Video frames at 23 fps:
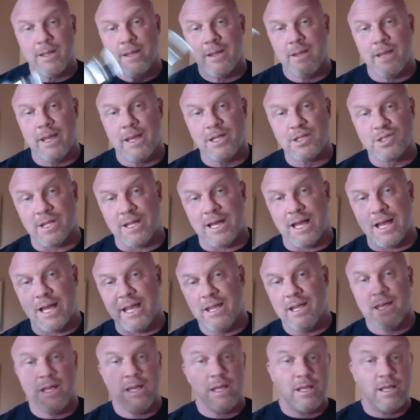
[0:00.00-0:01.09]
in July,
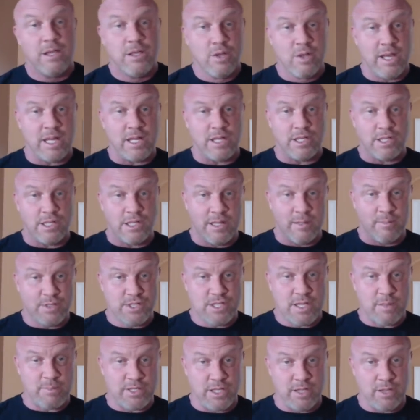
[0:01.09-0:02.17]
you'll get them
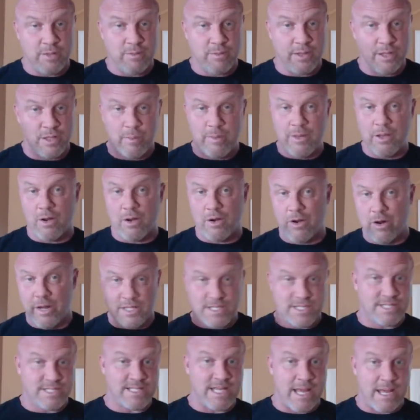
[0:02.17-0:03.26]
shipped to you, and you'll be already
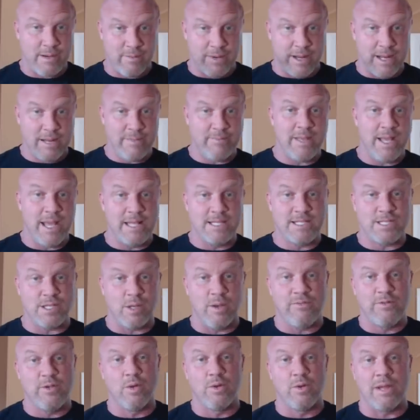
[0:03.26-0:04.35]
set, right? And so
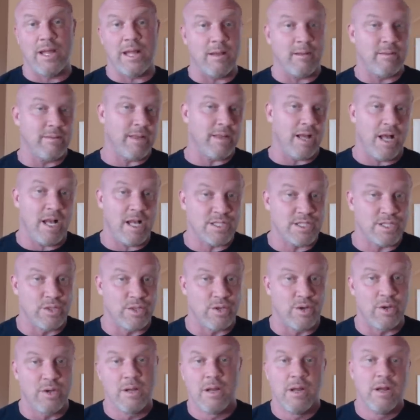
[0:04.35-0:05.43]
if you're like a
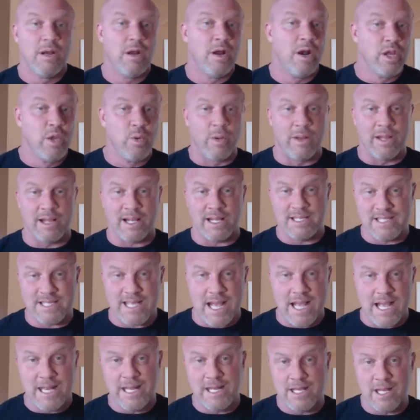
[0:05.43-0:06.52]
hustler, you want like a
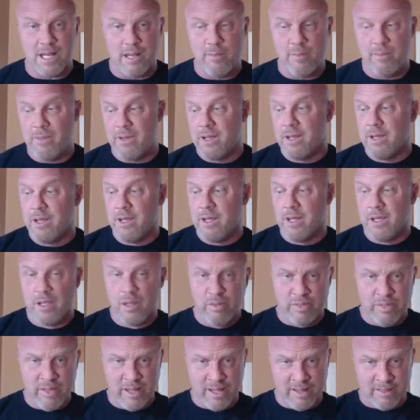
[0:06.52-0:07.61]
side income, you
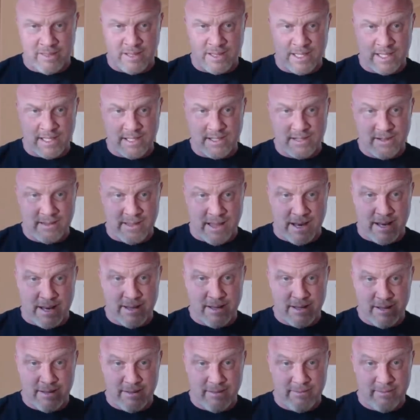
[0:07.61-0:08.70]
think that
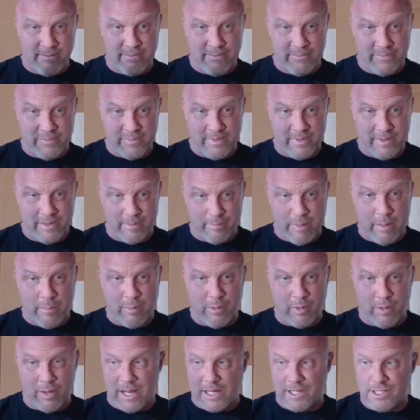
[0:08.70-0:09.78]

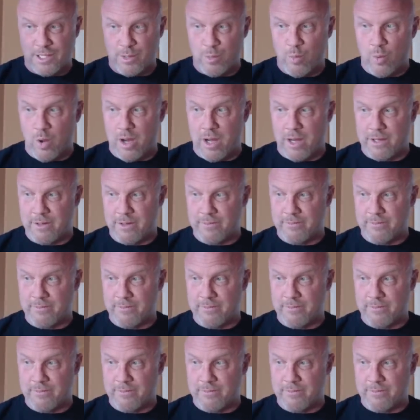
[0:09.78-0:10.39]
people actually want